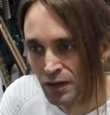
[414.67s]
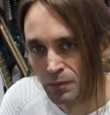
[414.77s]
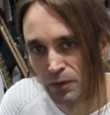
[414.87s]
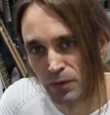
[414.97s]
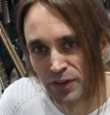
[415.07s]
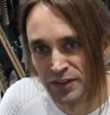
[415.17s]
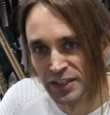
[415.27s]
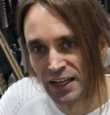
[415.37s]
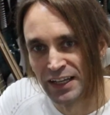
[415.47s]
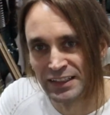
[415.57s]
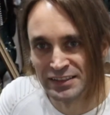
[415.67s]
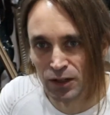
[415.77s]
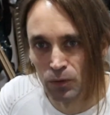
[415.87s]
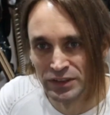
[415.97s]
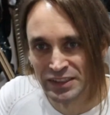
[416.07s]
But with the delay, it's
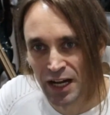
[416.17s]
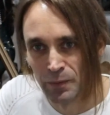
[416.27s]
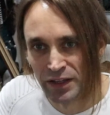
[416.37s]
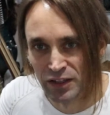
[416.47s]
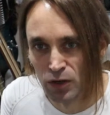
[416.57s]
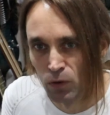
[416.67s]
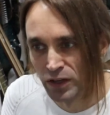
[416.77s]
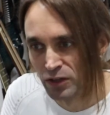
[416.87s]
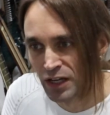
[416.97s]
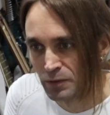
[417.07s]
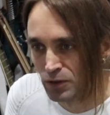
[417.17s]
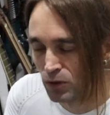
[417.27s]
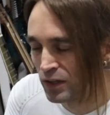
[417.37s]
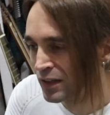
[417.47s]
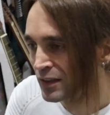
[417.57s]
always coming and going and coming and going,